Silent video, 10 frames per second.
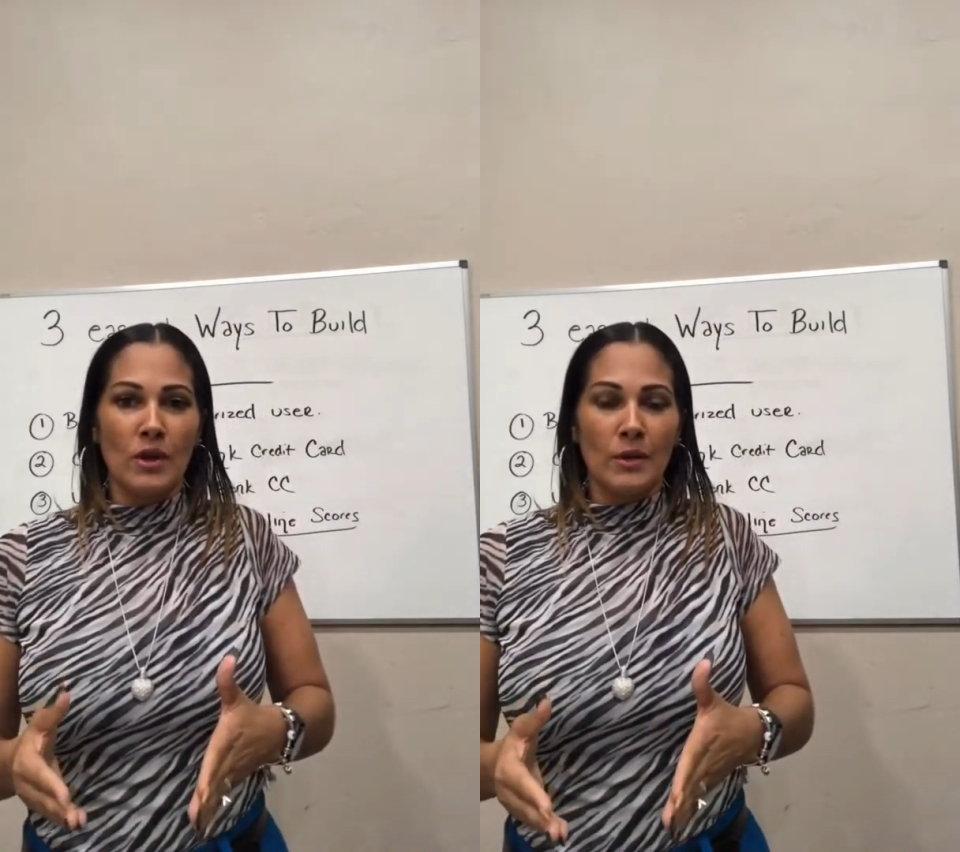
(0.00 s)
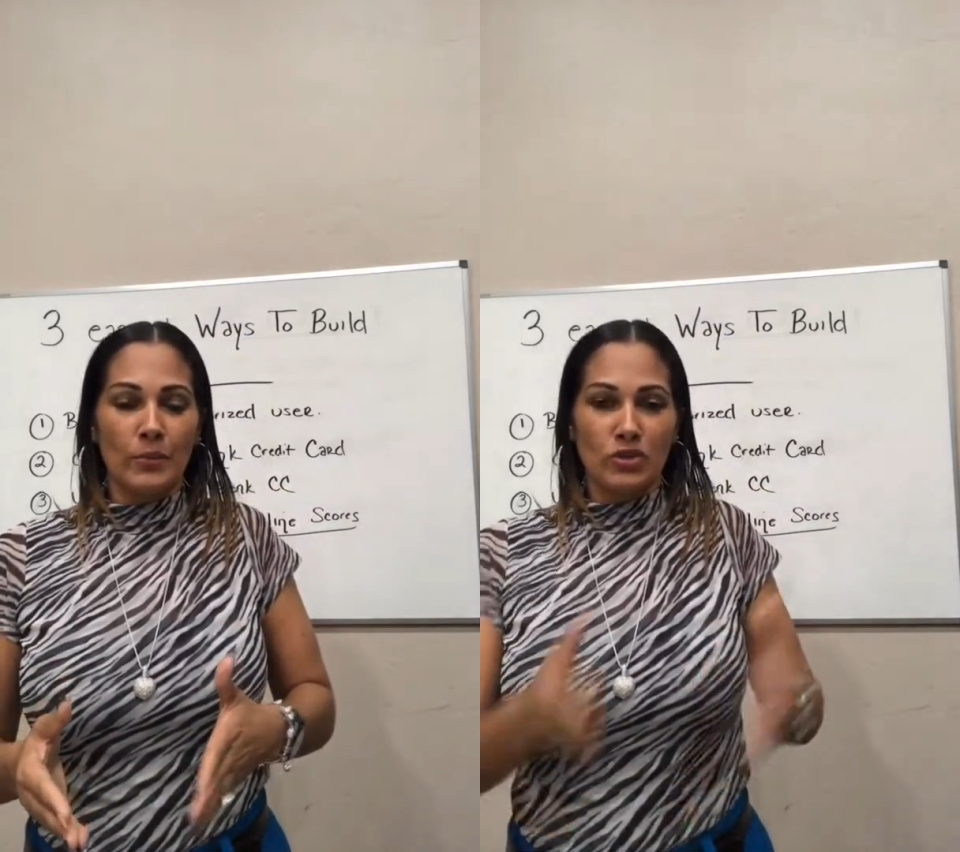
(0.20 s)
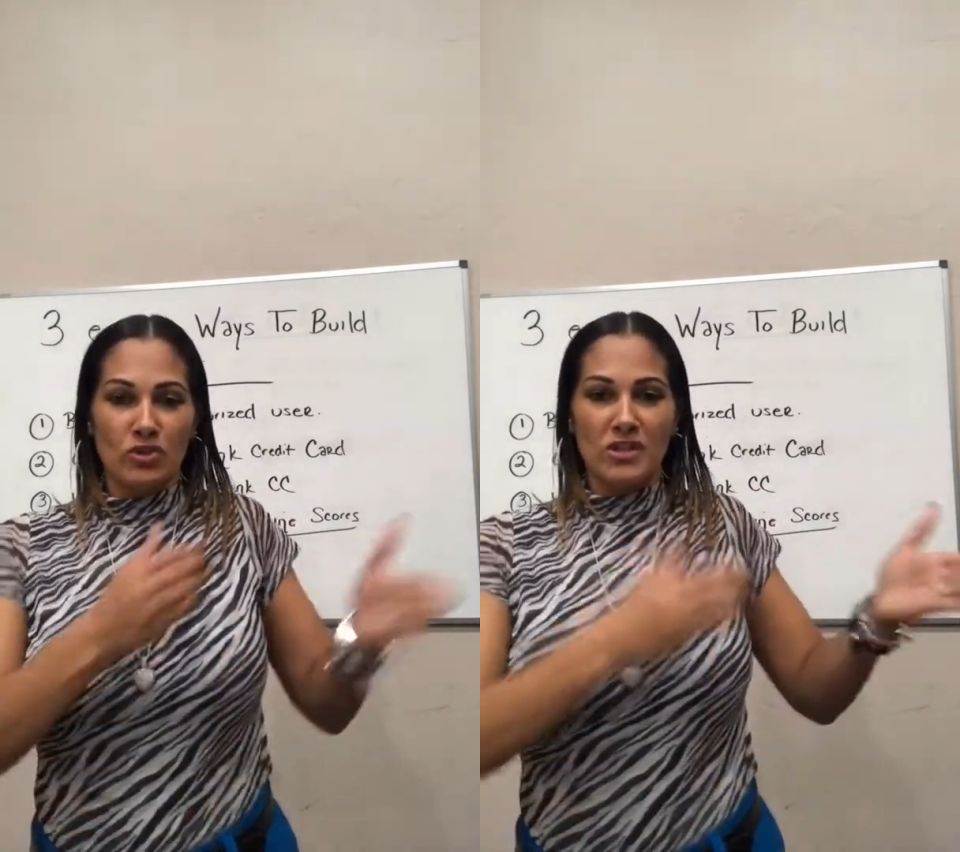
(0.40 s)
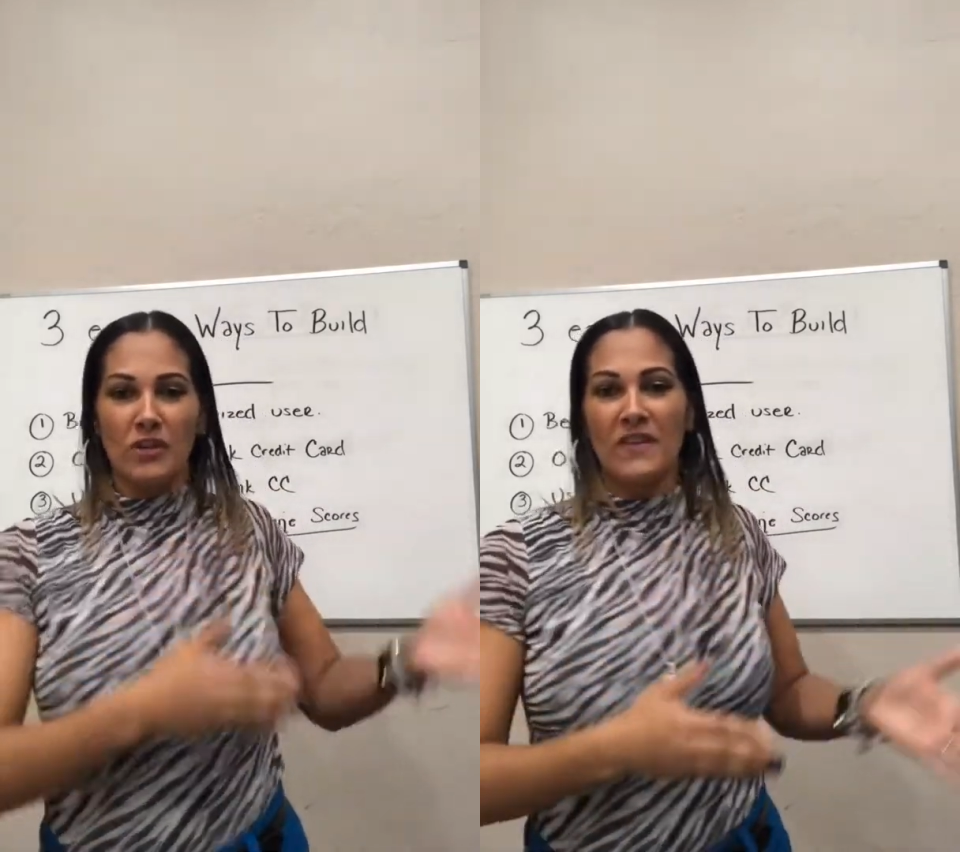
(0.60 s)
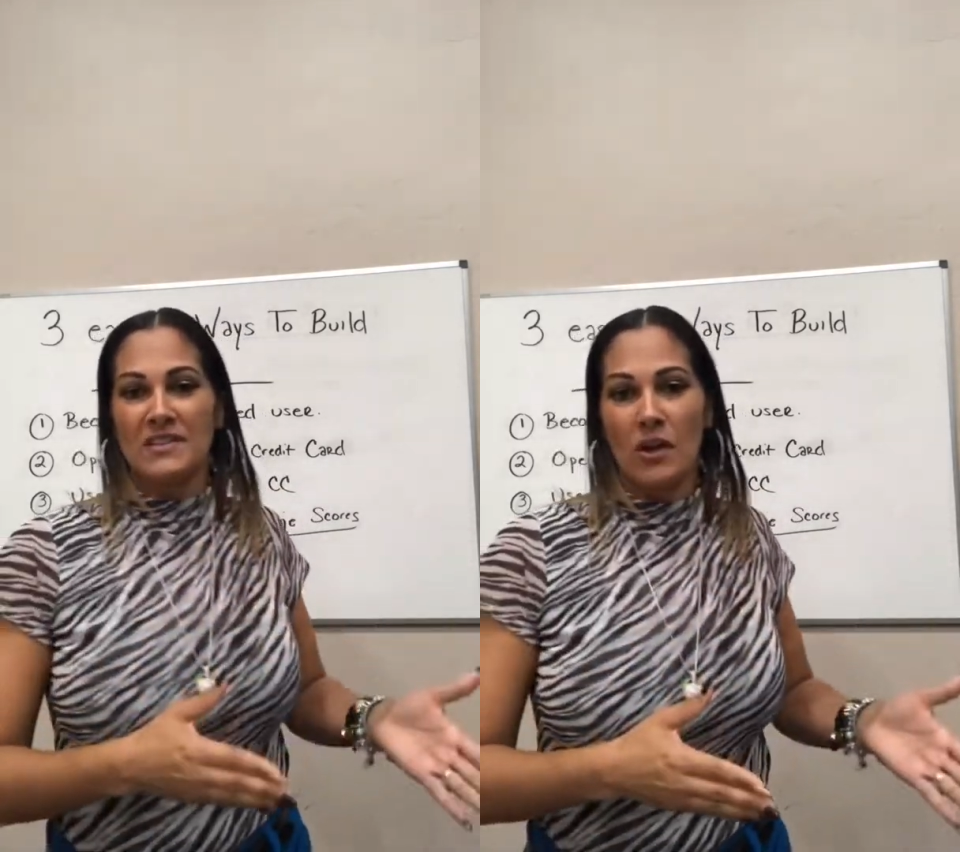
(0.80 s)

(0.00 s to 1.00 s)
put yourself as an